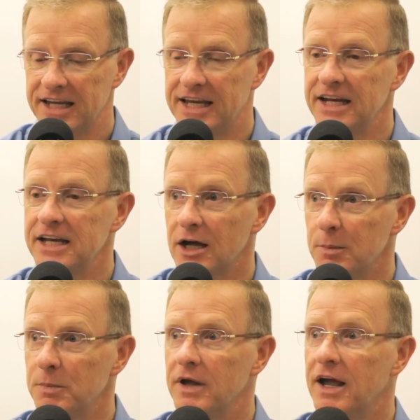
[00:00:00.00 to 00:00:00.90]
Getting
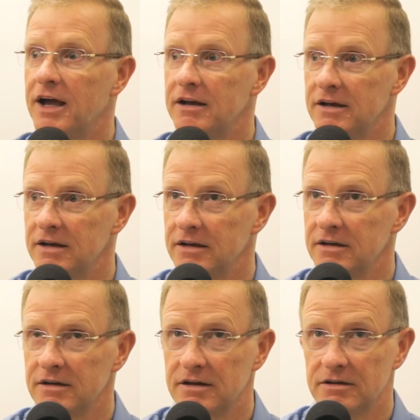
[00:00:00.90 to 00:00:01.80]
up at
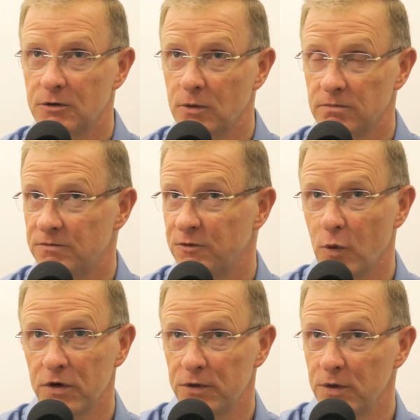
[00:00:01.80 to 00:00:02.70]

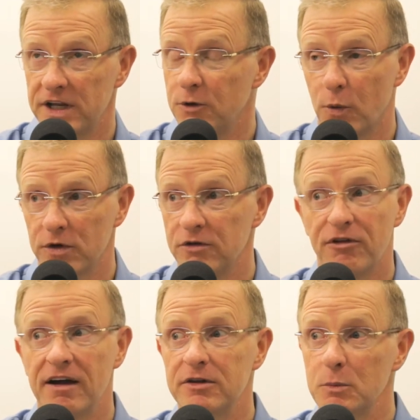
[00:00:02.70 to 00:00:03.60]
4:30, quarter to
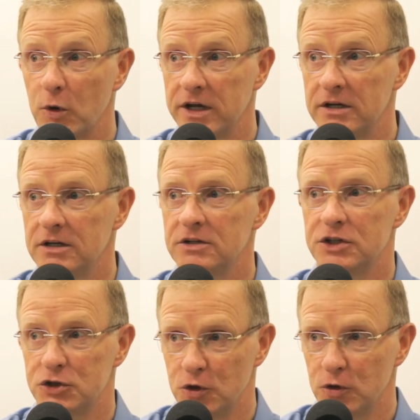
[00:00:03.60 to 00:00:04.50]
5 in the morning
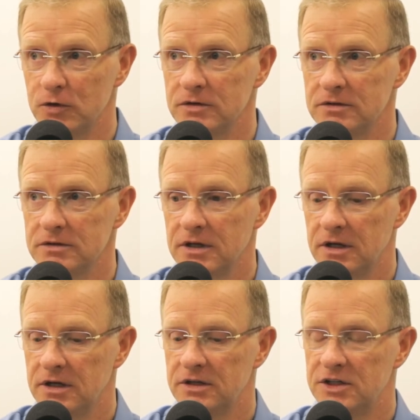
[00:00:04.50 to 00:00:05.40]
to journal,
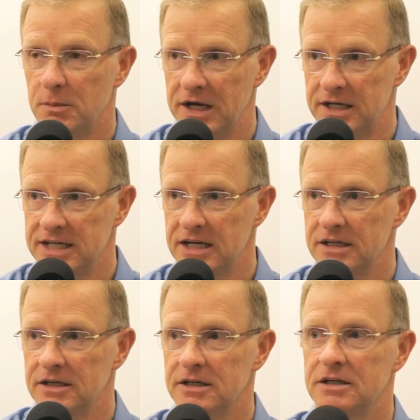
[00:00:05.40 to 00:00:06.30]
mm. to meditate,
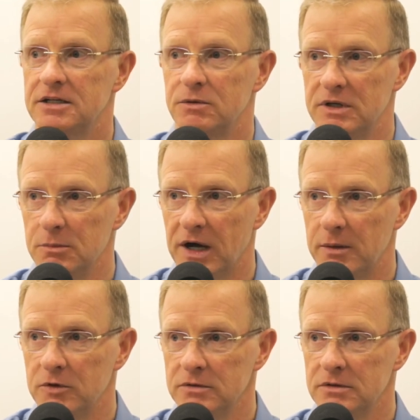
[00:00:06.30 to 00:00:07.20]
mm. to read the
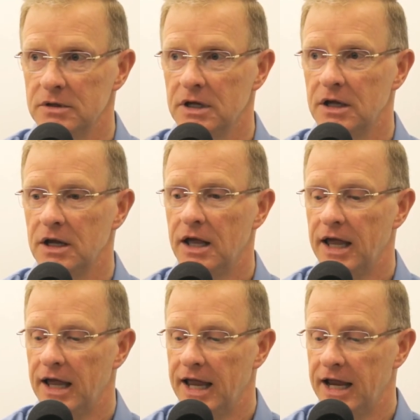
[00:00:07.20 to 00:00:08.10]
Bible,
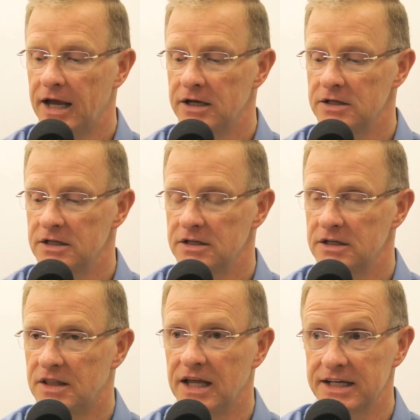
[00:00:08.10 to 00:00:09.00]
and
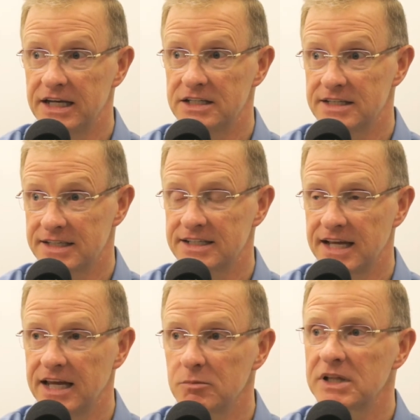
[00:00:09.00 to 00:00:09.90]
then get to 6
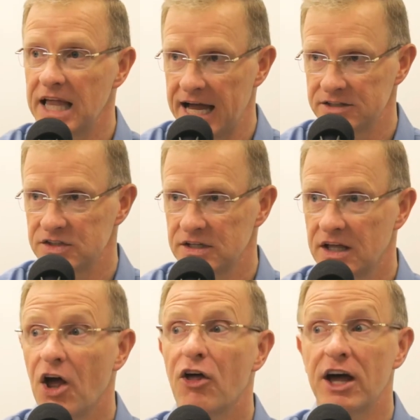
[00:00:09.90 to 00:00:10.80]
a.m. class.
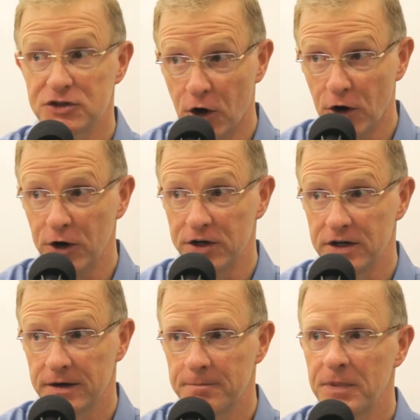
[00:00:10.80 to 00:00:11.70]
Mm. That's hard.
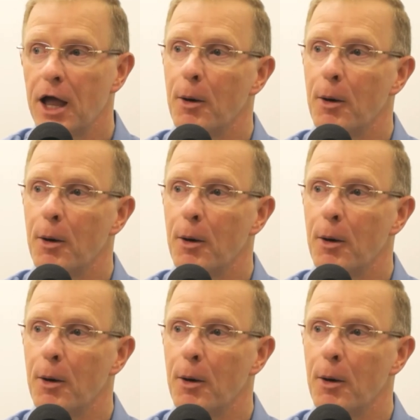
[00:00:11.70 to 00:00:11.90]
Mm-hmm.